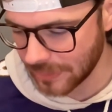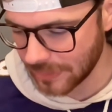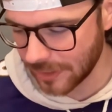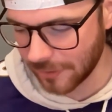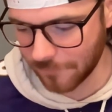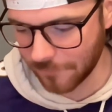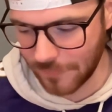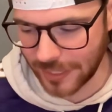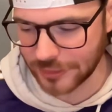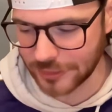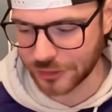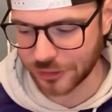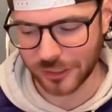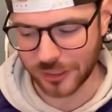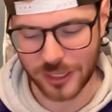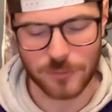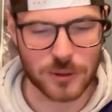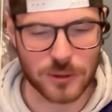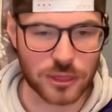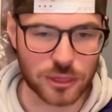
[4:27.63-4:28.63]

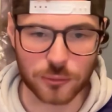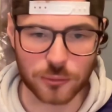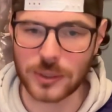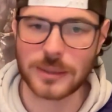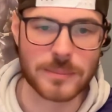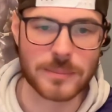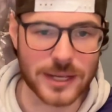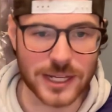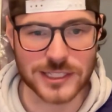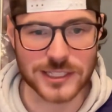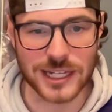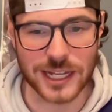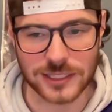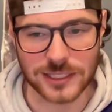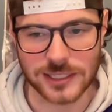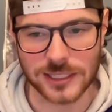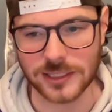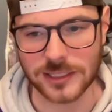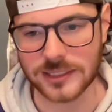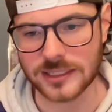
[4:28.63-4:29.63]
eventually, with 3 minutes,
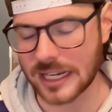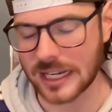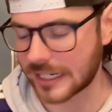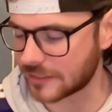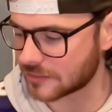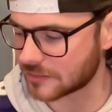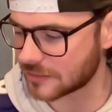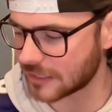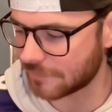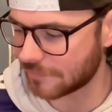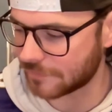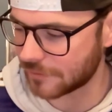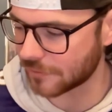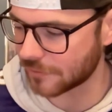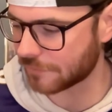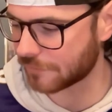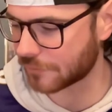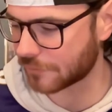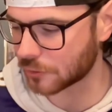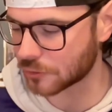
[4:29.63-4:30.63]
18 seconds left in the
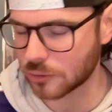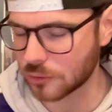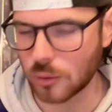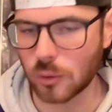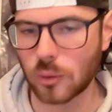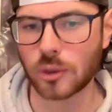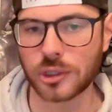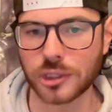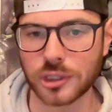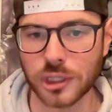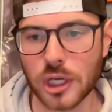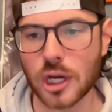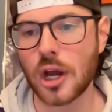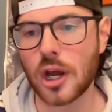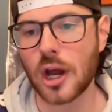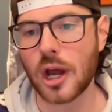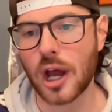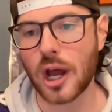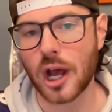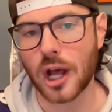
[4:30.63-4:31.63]
first quarter,
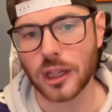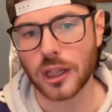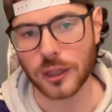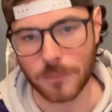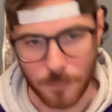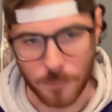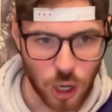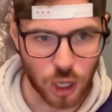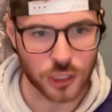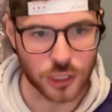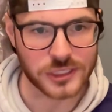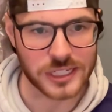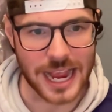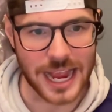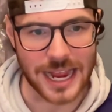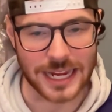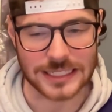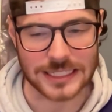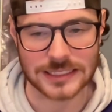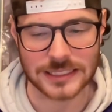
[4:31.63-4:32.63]
Lamar
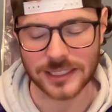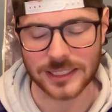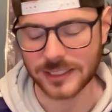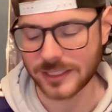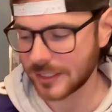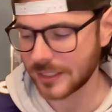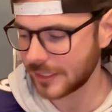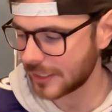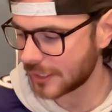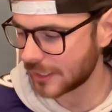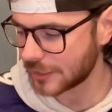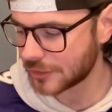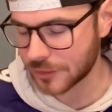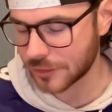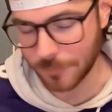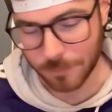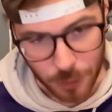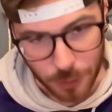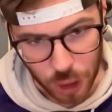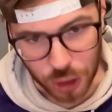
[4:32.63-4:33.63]
Jackson
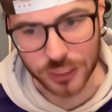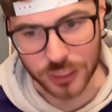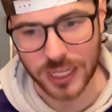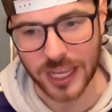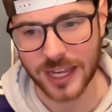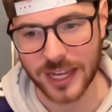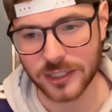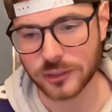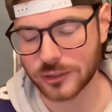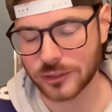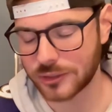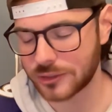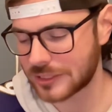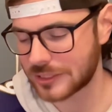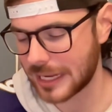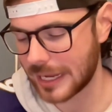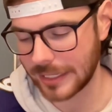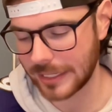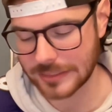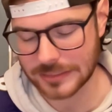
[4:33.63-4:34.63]
to Mark Andrews,
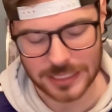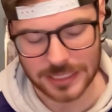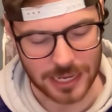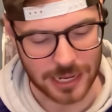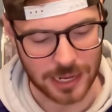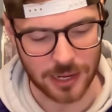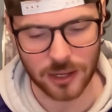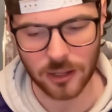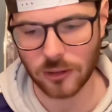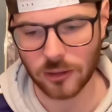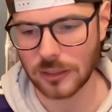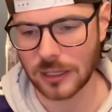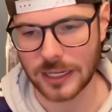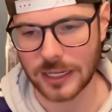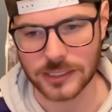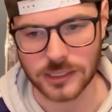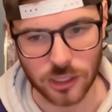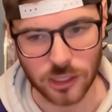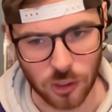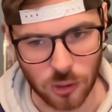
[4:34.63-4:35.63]
a tale
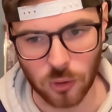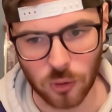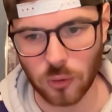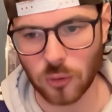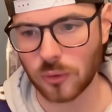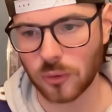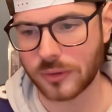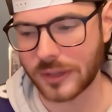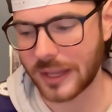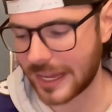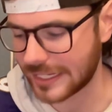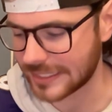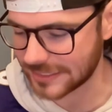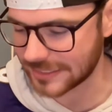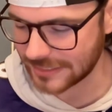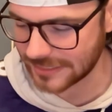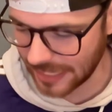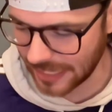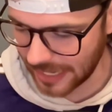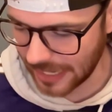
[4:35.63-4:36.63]
as old as
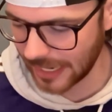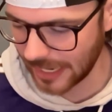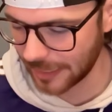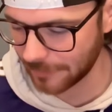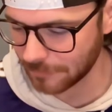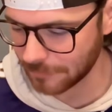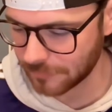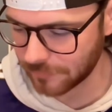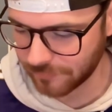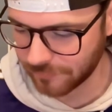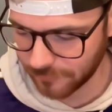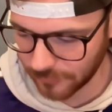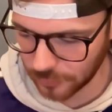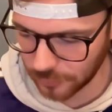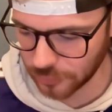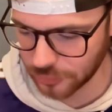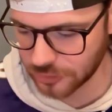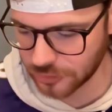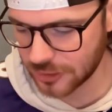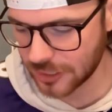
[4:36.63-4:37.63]
time.
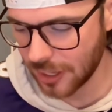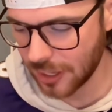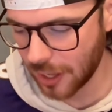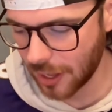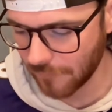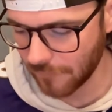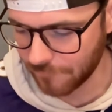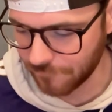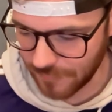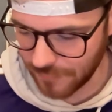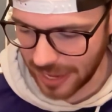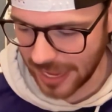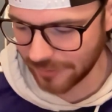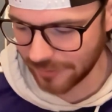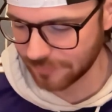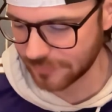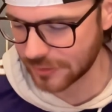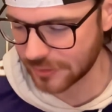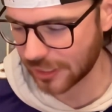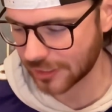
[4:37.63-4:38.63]
First of
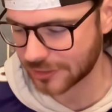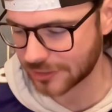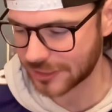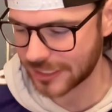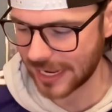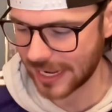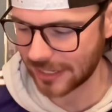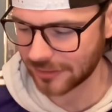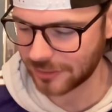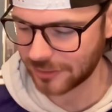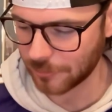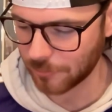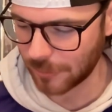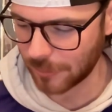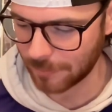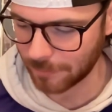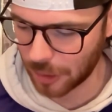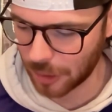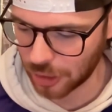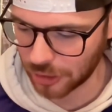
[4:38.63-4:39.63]
5 touchdowns. He
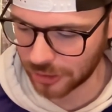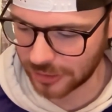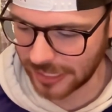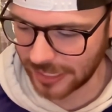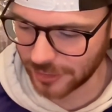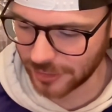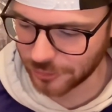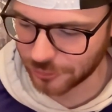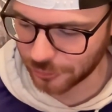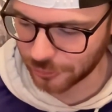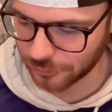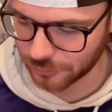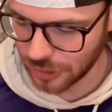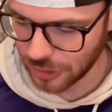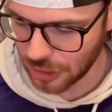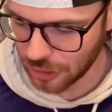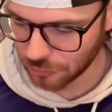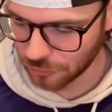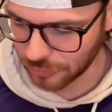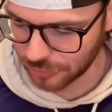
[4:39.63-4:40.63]
went Mark Andrews,
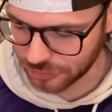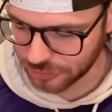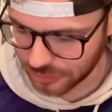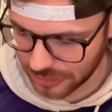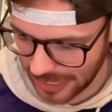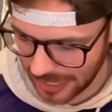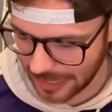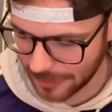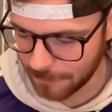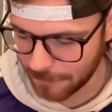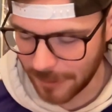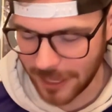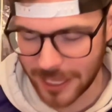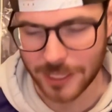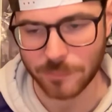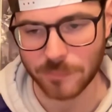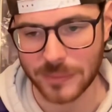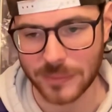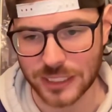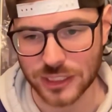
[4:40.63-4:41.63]
Rashad
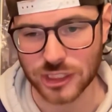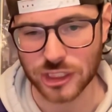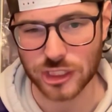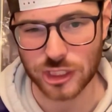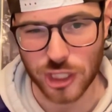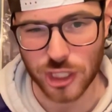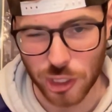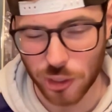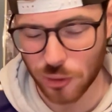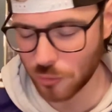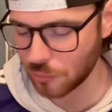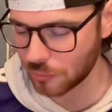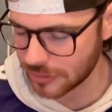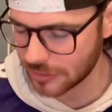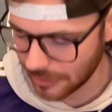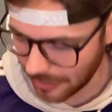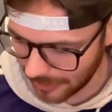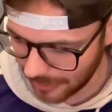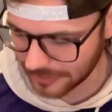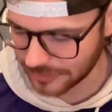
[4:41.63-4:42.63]
Bateman's
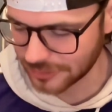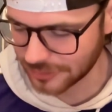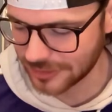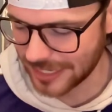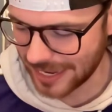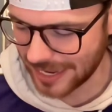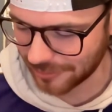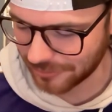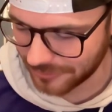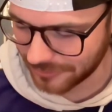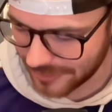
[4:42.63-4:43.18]
2-touchdown